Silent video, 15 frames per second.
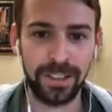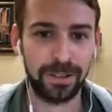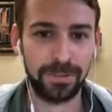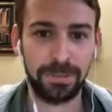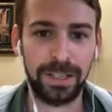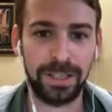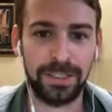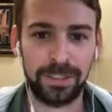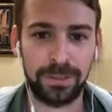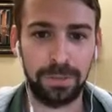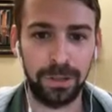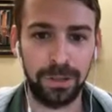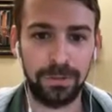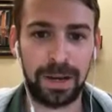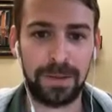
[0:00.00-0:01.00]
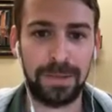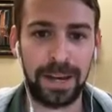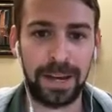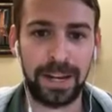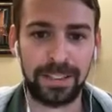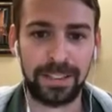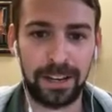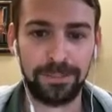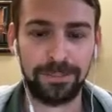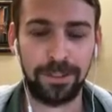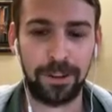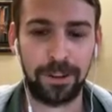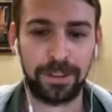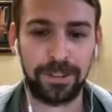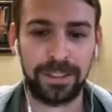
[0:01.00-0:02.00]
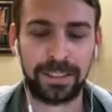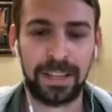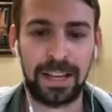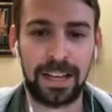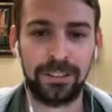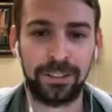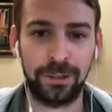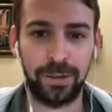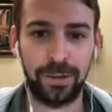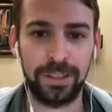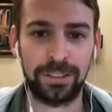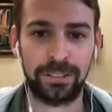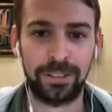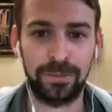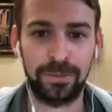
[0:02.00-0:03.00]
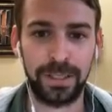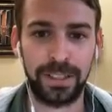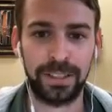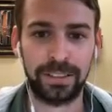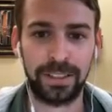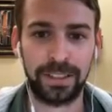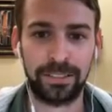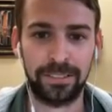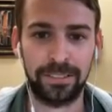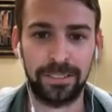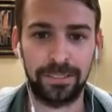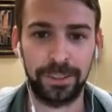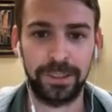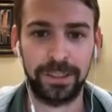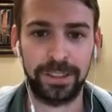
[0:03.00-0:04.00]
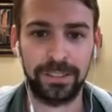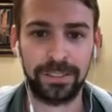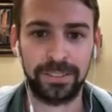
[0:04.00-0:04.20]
But it just blew my mind how far technology was from being fluid,